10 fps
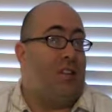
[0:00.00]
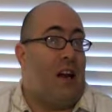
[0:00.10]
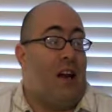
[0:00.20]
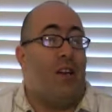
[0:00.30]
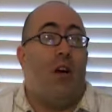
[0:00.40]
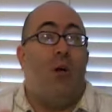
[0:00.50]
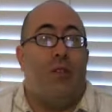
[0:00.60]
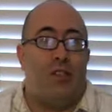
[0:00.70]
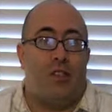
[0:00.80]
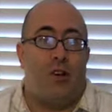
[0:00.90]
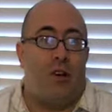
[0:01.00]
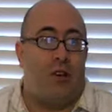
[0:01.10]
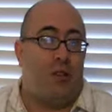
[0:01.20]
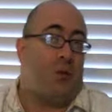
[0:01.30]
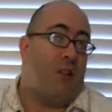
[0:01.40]
Did I know the
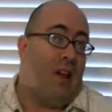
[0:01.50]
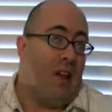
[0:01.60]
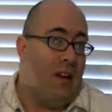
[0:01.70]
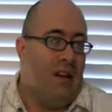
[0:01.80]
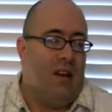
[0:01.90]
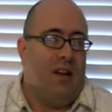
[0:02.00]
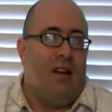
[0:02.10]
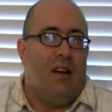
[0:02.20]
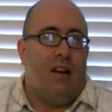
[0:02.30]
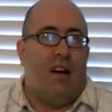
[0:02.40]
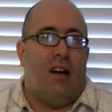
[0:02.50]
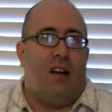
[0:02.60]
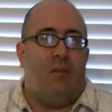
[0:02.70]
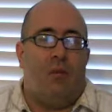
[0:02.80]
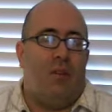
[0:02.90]
songs? Or were they,
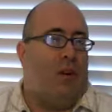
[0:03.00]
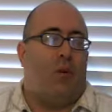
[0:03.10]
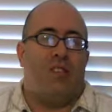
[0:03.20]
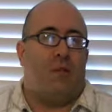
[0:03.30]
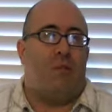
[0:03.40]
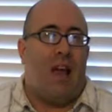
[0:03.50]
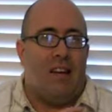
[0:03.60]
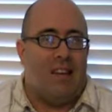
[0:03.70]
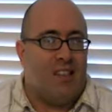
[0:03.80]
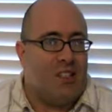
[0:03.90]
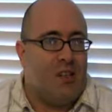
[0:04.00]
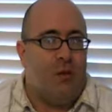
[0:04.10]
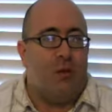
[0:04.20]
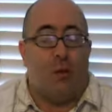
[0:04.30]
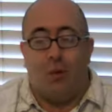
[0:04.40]
was the band in
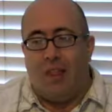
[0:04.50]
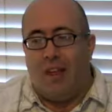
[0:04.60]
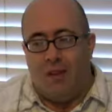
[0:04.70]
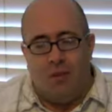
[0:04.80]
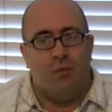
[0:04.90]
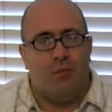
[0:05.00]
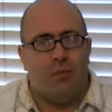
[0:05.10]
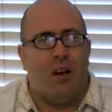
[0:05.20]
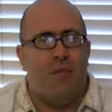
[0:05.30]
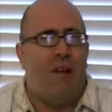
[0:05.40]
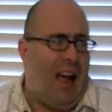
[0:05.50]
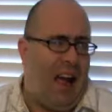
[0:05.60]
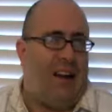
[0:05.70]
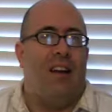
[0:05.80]
tune, or were they pretty bad?